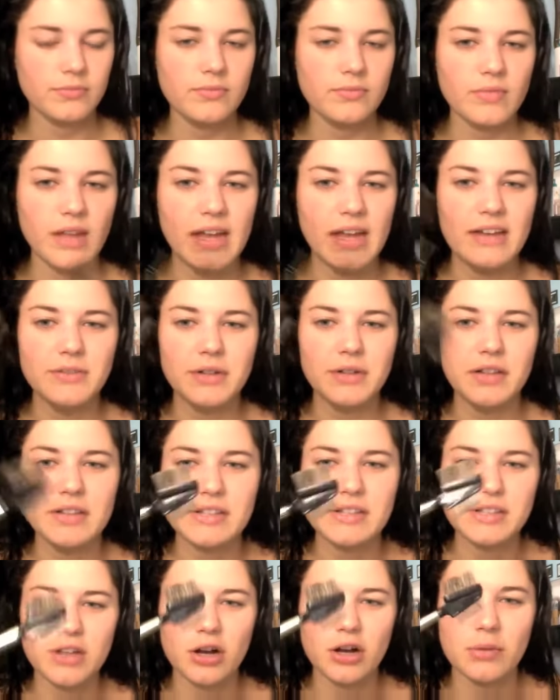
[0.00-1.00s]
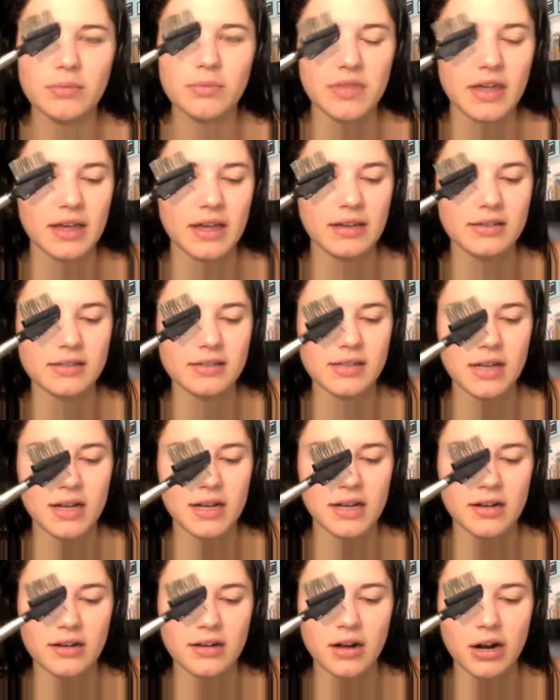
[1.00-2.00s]
I have one of these comb things.
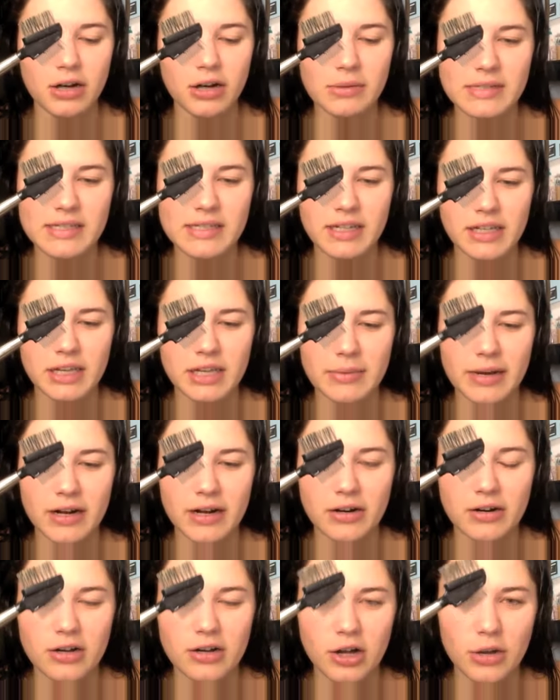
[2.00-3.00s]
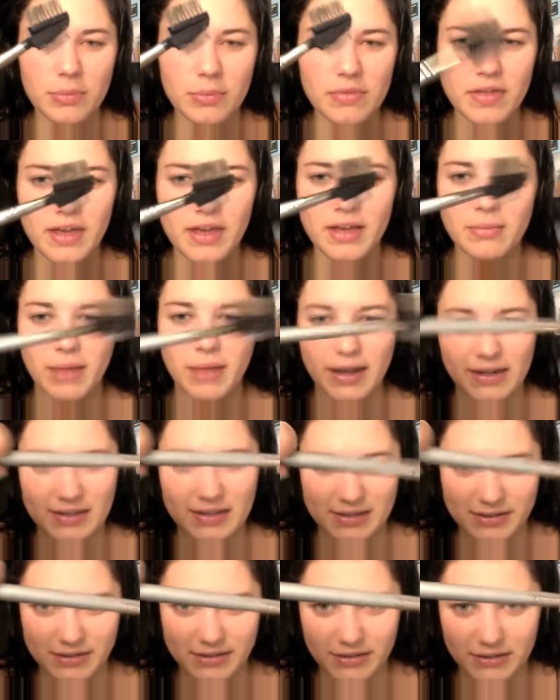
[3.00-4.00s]
Carl was telling you about her comb thing. Mine is
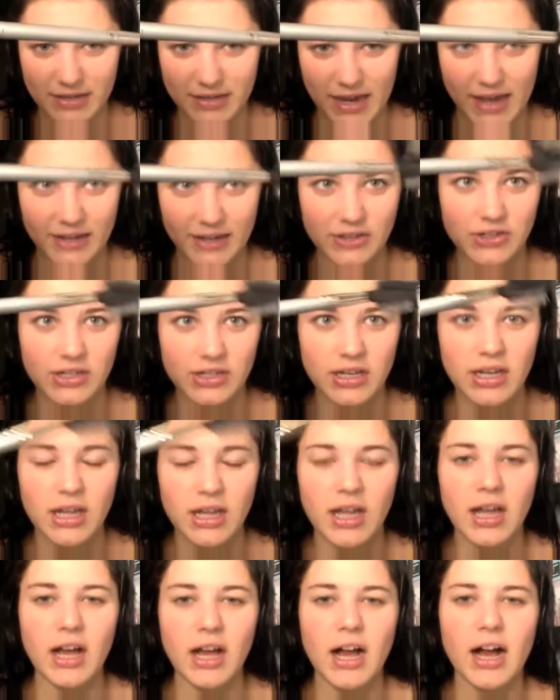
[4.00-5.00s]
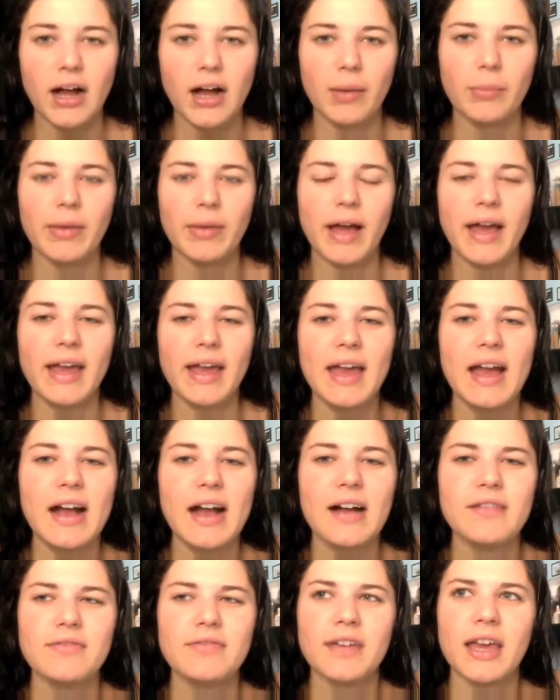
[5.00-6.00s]
still attached. But I
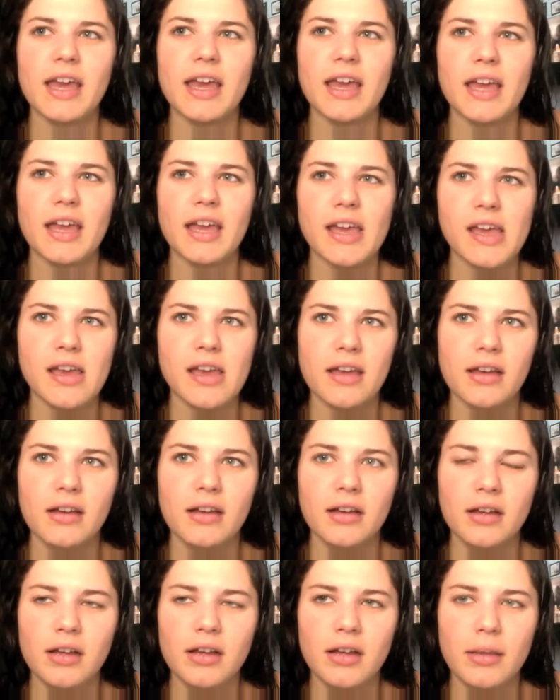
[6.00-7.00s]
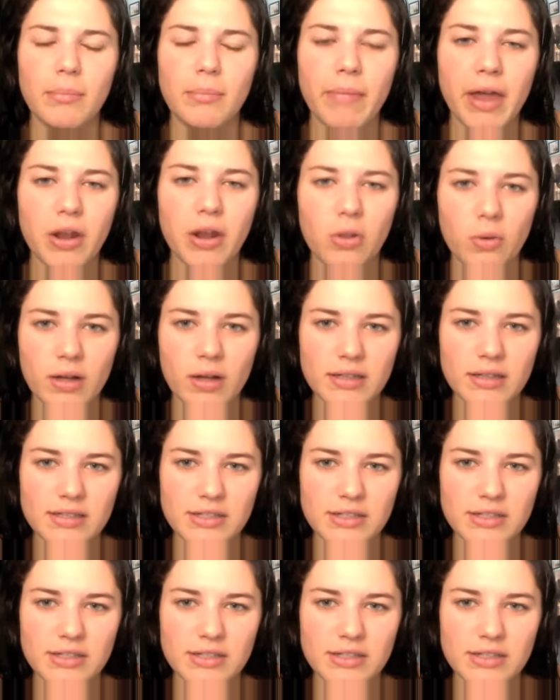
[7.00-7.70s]
have a metal one.